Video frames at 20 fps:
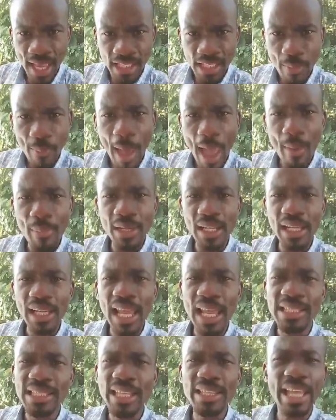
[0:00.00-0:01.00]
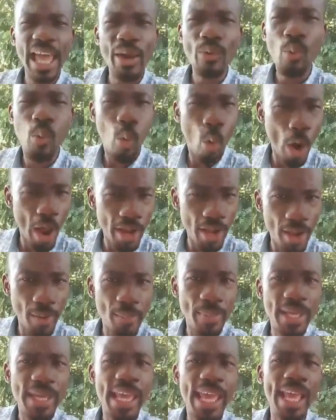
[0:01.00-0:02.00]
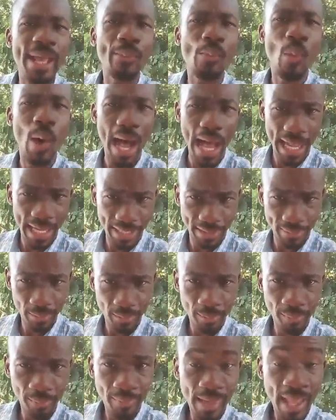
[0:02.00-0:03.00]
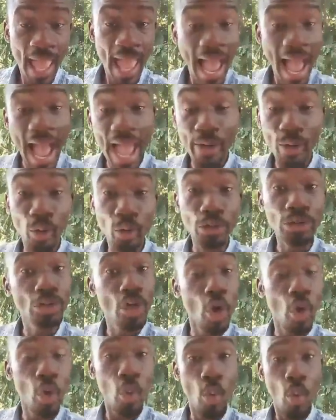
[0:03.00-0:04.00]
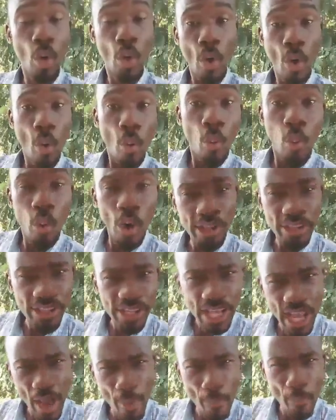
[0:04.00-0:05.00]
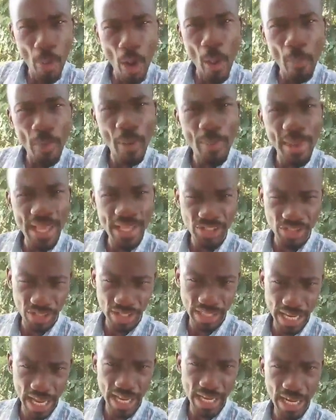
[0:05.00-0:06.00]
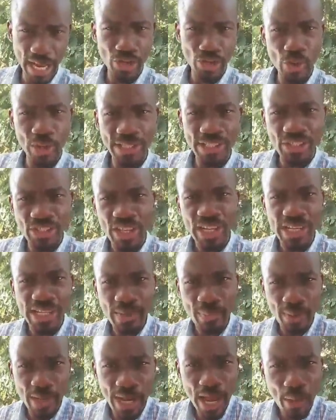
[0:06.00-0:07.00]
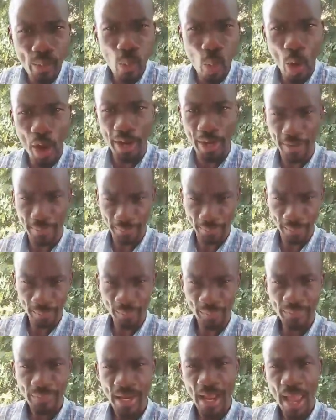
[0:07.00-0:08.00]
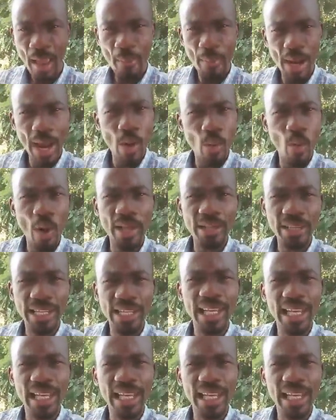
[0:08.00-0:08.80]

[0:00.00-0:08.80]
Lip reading: the Bible declares that water became wine. I don't know what your problem is today that you consider to be that water. but I want to